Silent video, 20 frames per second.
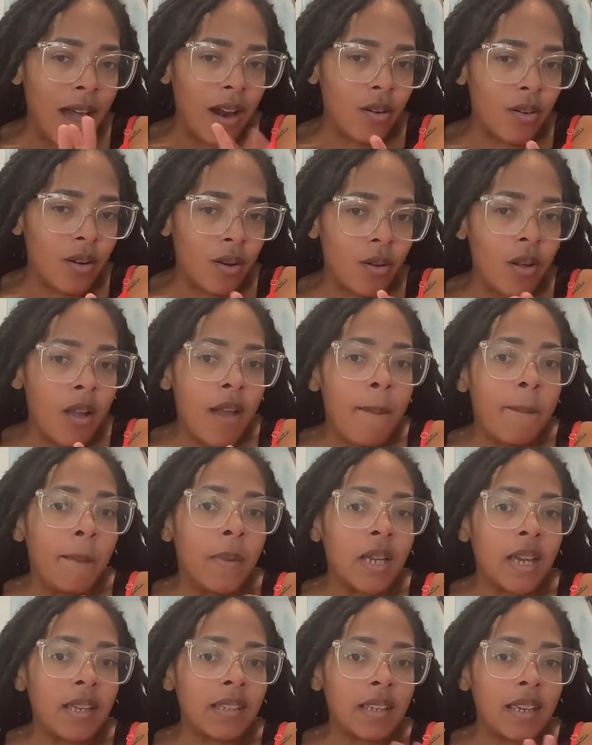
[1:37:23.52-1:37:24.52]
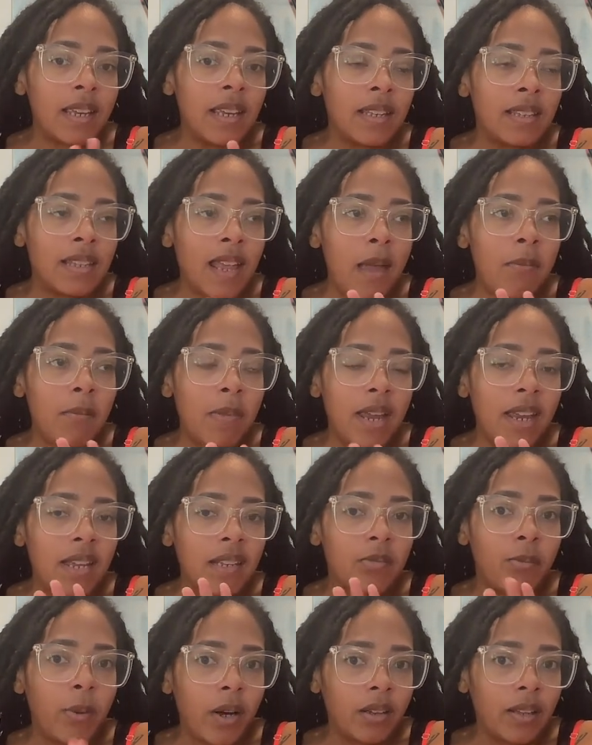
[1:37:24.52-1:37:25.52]
I don't know because it's that
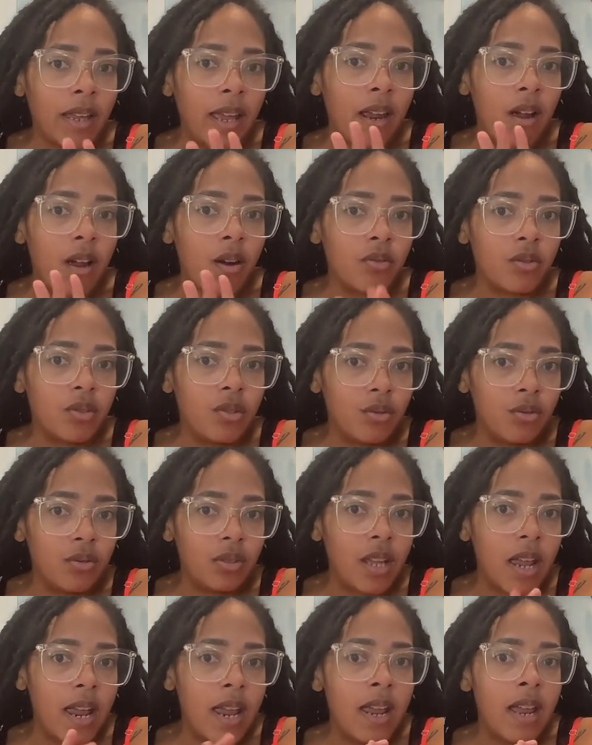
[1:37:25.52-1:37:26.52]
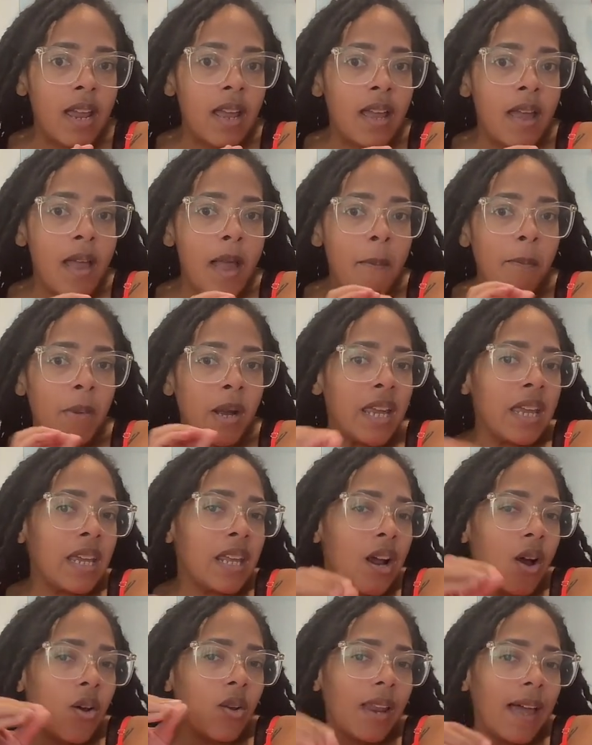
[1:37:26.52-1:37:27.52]
man's birthday on Tuesday, but
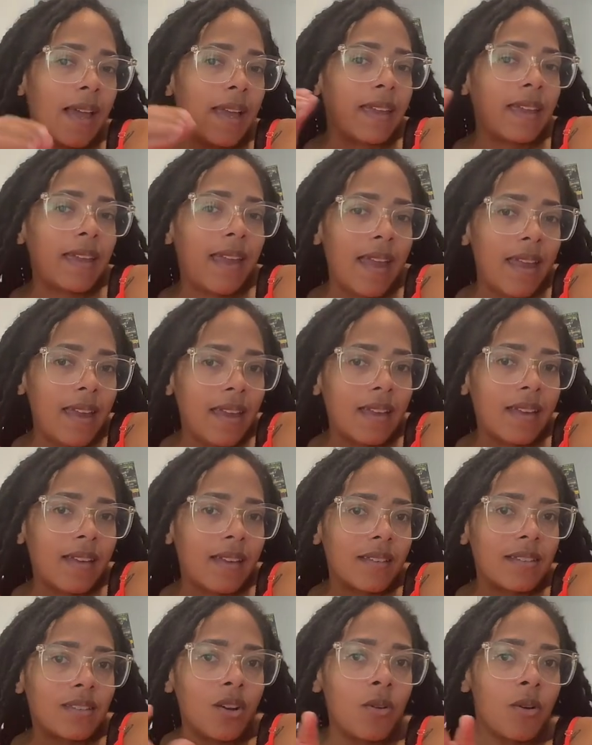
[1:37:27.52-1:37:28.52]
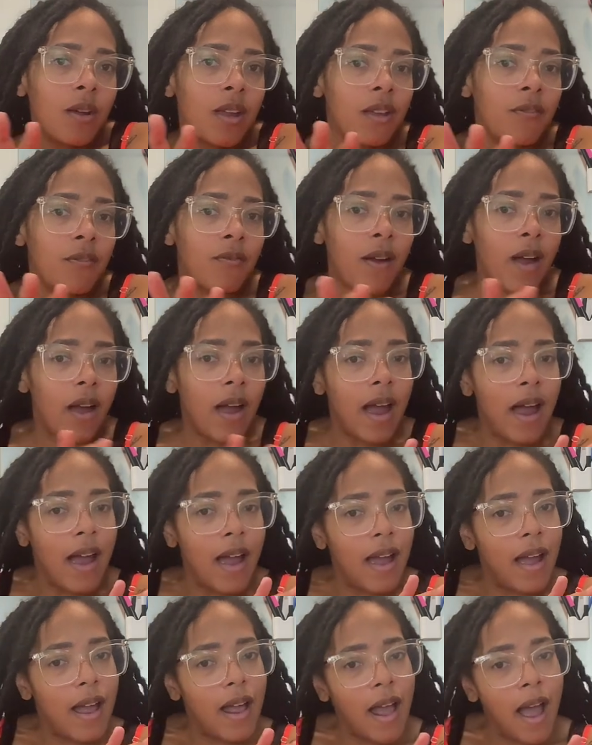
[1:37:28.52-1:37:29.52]
he don't like cake. So if
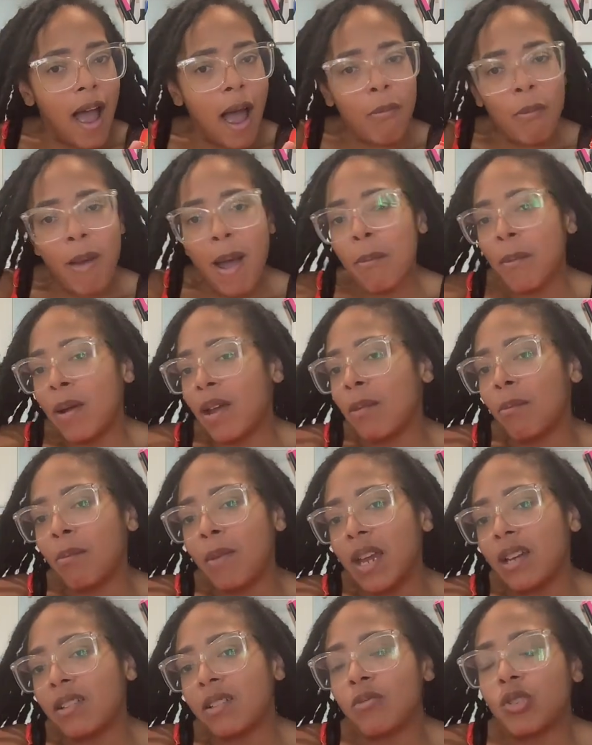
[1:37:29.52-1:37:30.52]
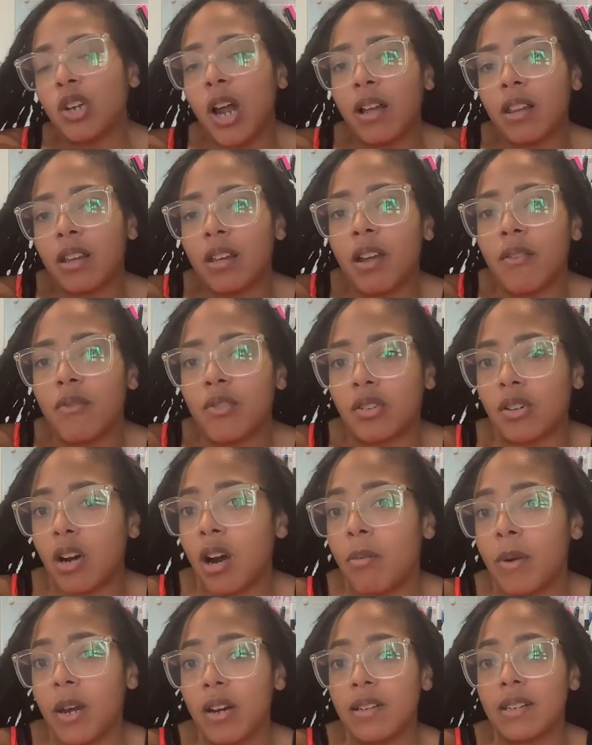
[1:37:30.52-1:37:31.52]
I, I might make some chocolate covered
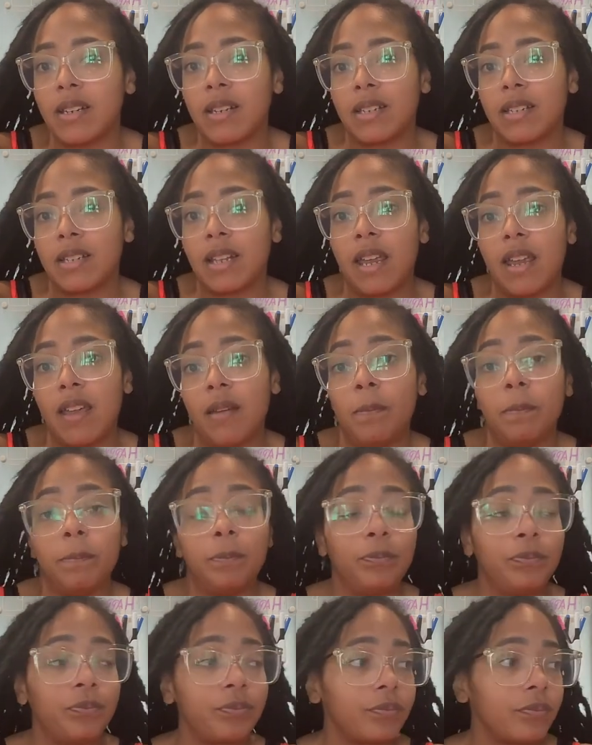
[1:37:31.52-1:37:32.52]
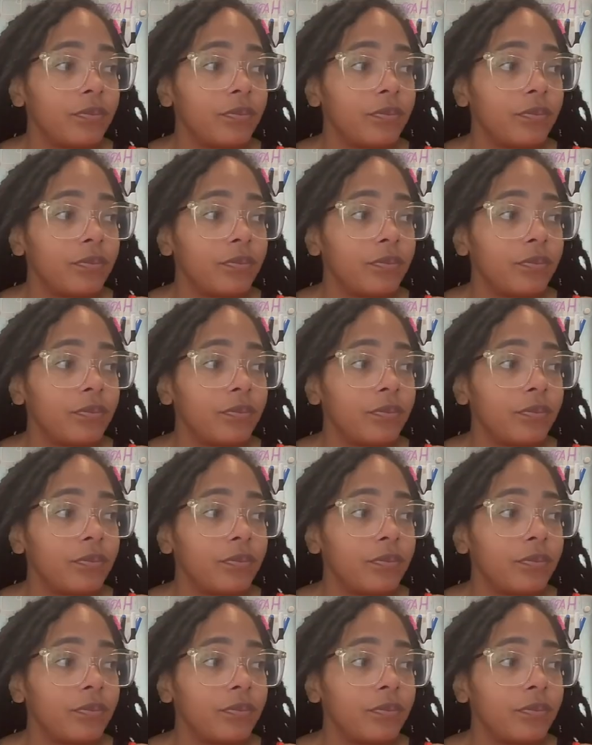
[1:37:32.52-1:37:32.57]
strawberries instead.